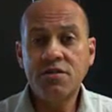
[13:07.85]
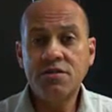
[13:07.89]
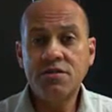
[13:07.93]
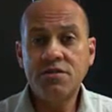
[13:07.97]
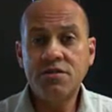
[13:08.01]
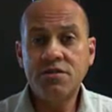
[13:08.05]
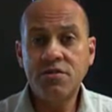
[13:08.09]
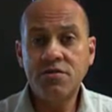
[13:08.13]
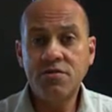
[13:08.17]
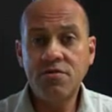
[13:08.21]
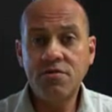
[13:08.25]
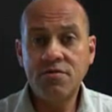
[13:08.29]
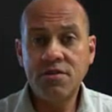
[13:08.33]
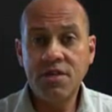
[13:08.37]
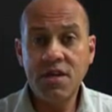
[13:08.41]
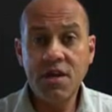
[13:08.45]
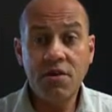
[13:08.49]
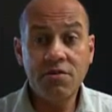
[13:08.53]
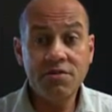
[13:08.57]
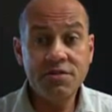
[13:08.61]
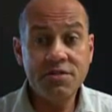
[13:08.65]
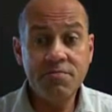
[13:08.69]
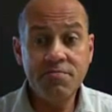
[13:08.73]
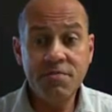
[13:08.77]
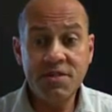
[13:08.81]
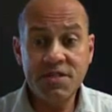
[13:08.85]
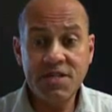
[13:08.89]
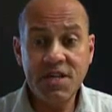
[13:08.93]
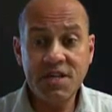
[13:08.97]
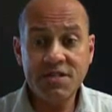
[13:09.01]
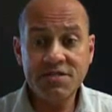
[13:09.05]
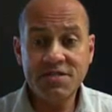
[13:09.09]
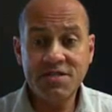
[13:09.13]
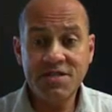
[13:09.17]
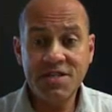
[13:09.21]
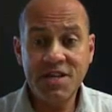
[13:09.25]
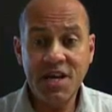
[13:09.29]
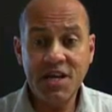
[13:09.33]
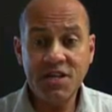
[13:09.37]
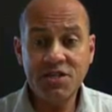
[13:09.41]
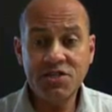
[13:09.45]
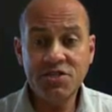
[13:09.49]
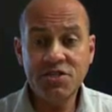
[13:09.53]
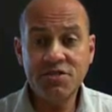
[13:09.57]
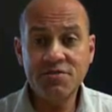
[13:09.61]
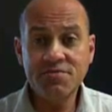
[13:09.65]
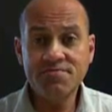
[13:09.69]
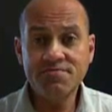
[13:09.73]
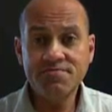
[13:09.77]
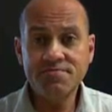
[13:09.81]
to the ultimate
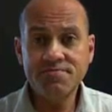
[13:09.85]
destination.